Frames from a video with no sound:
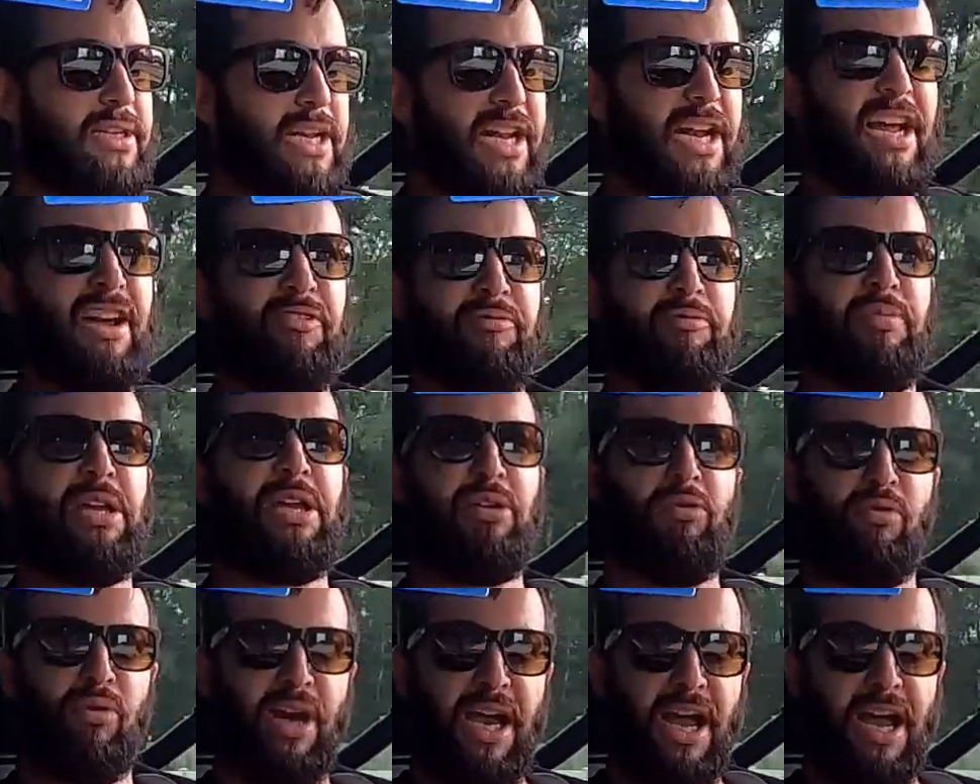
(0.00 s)
an
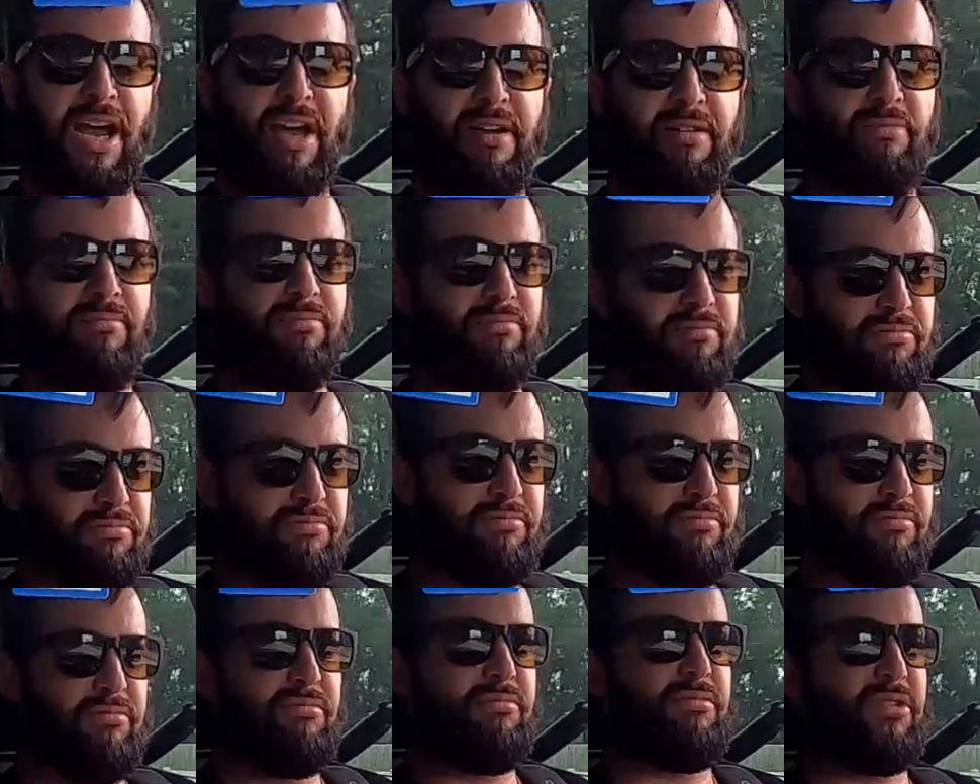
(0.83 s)
FP Red
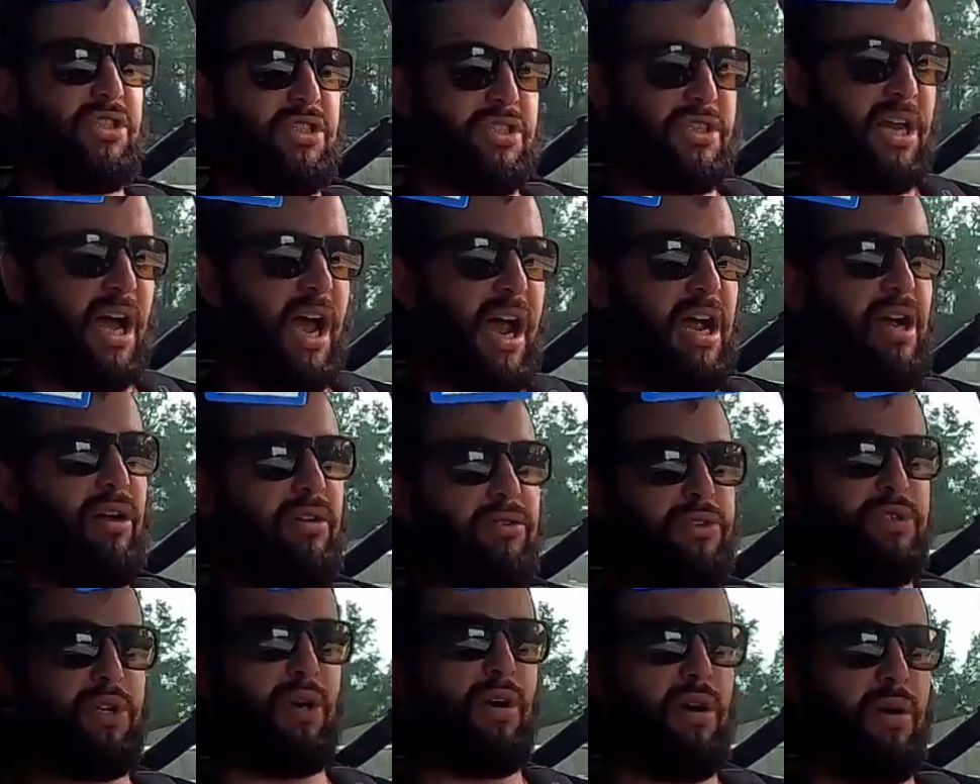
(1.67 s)

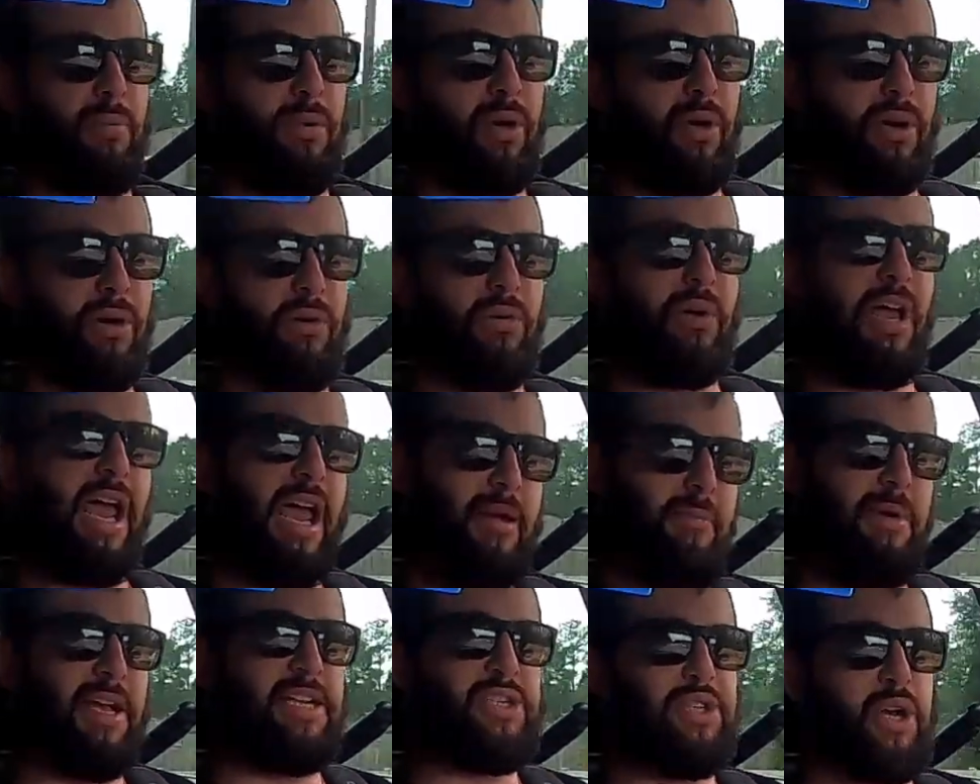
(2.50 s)
style turbo,
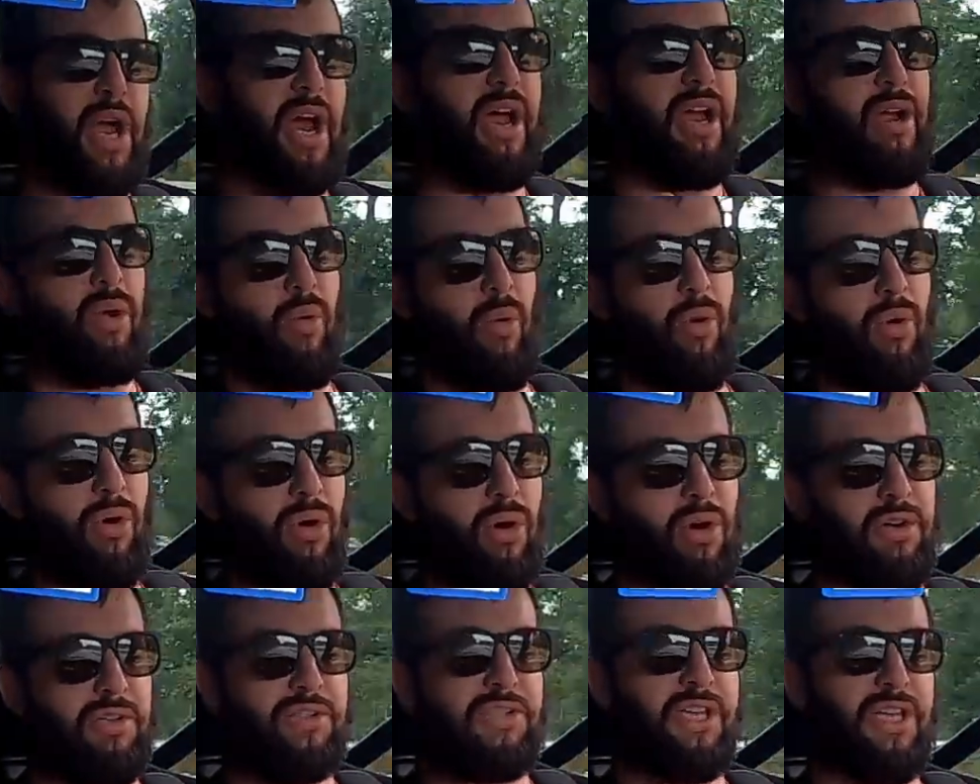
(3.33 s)
MHI,
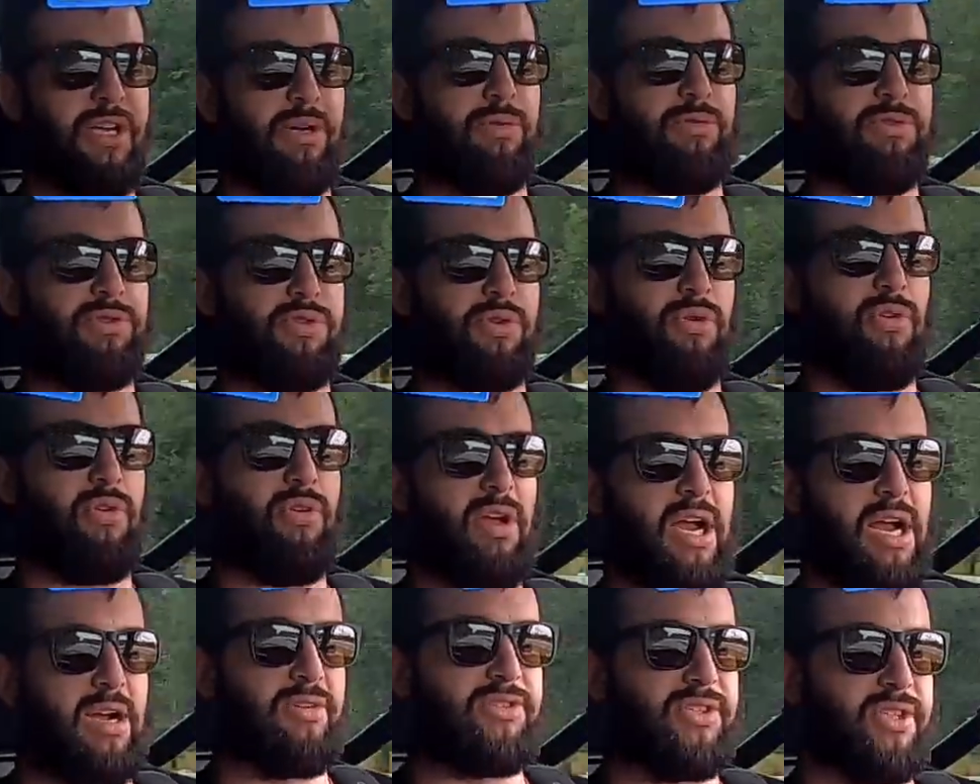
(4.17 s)
or single
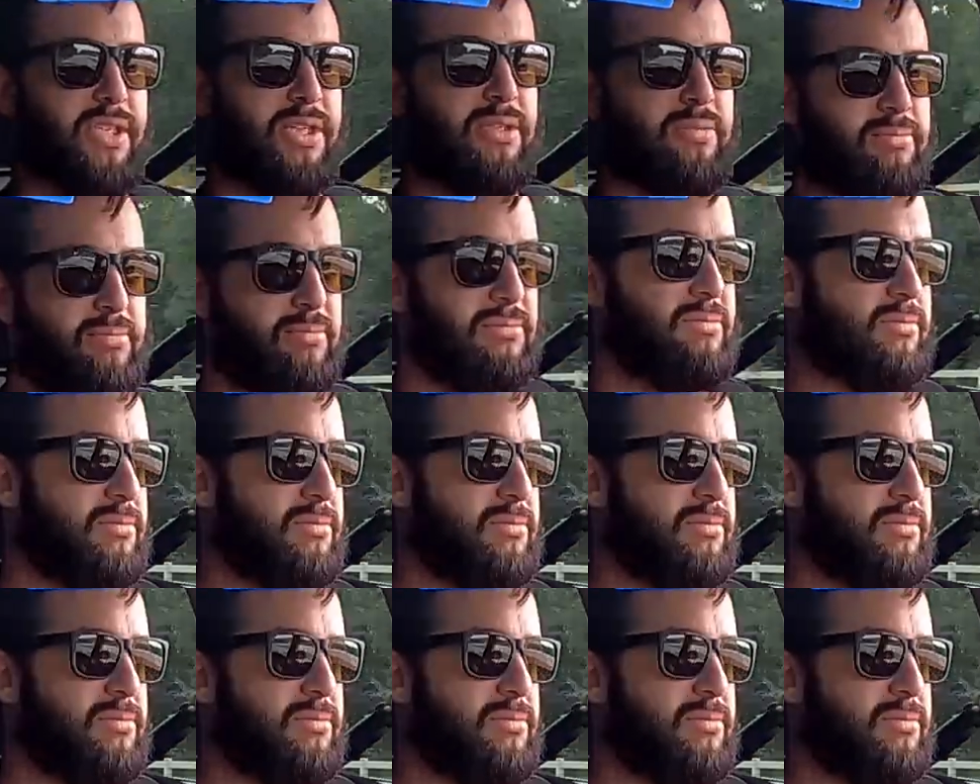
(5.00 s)
scroll housing.